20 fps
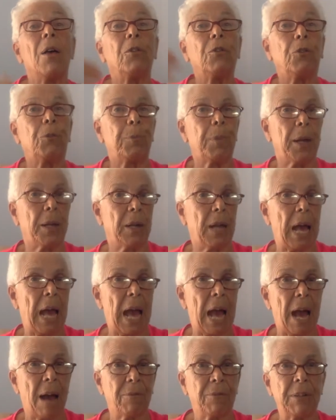spend
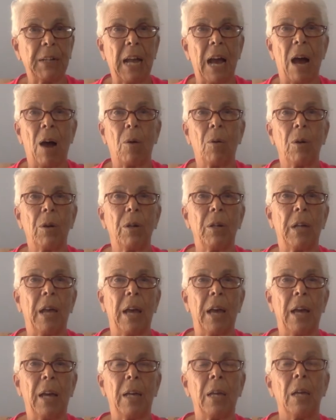half an hour a
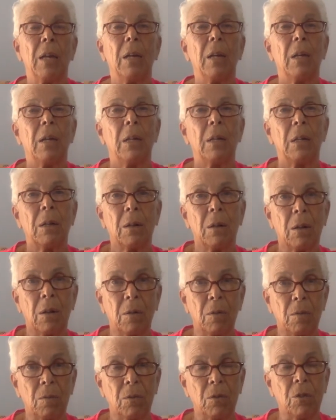day
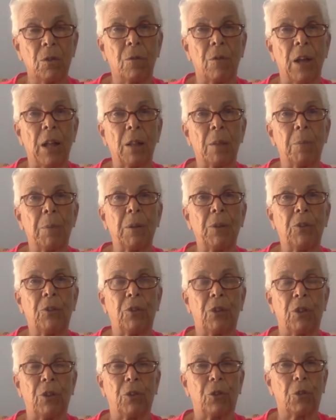developing
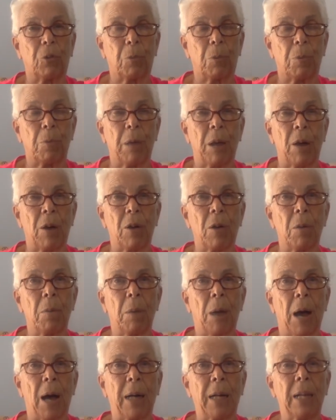skills to prepare your
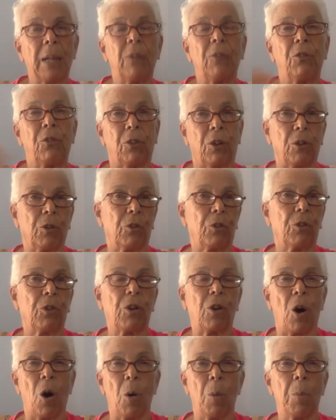body and skills to
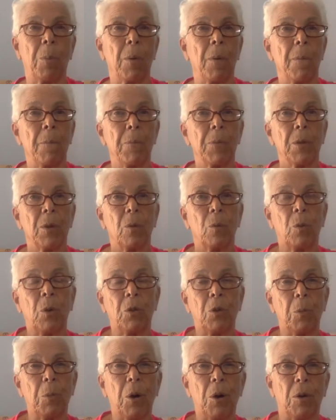cope with
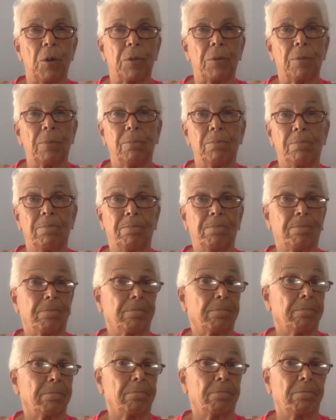your birth.
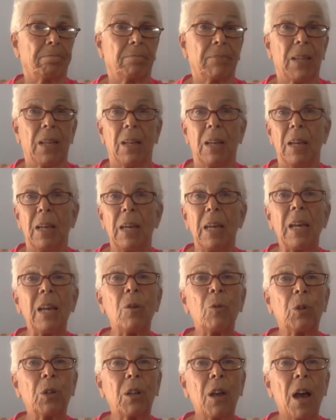
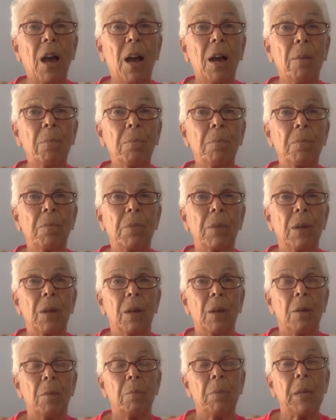Equal time,
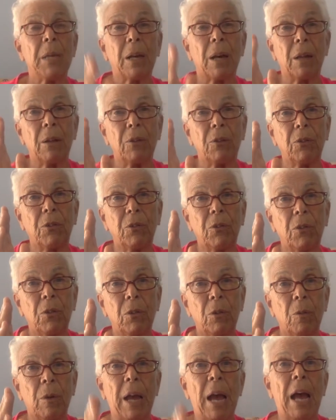because
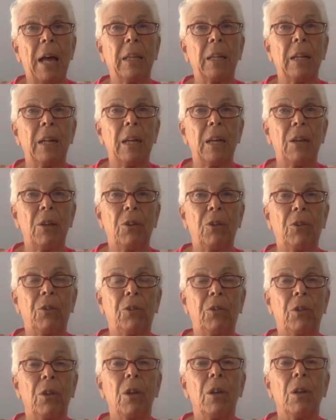the reality
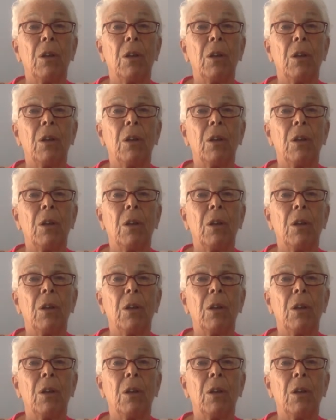is